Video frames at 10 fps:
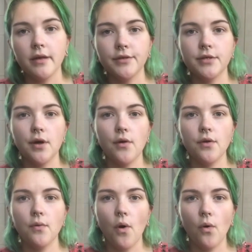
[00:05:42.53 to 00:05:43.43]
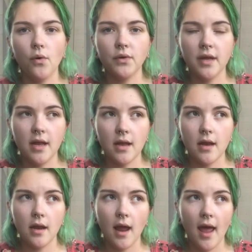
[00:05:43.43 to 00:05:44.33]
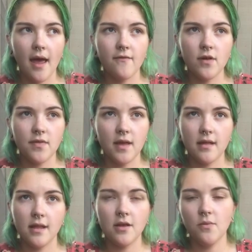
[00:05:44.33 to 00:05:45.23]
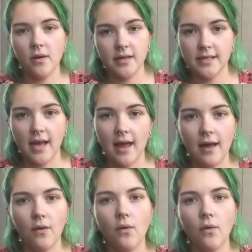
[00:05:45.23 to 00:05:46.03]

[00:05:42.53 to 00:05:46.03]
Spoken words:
So you hold in everything that you want to say,